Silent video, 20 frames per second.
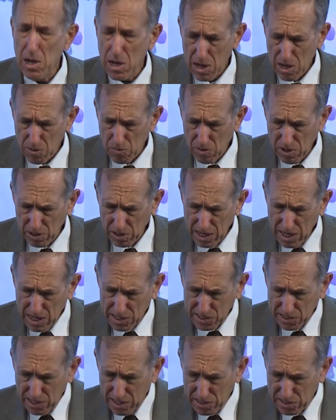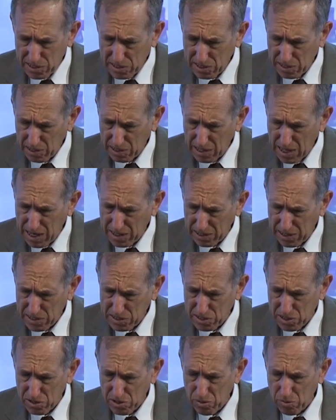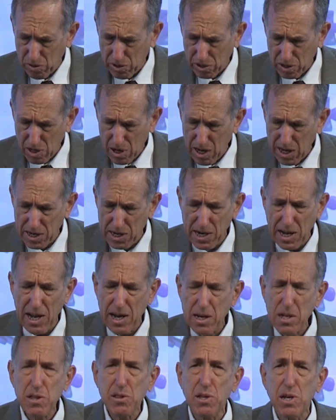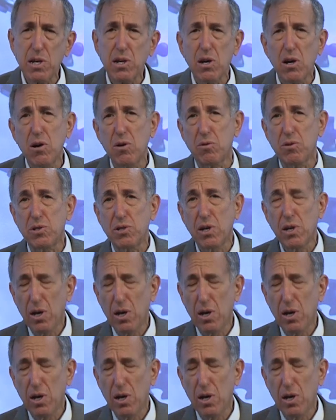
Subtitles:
It really has a lot less to do with God. And anything goes.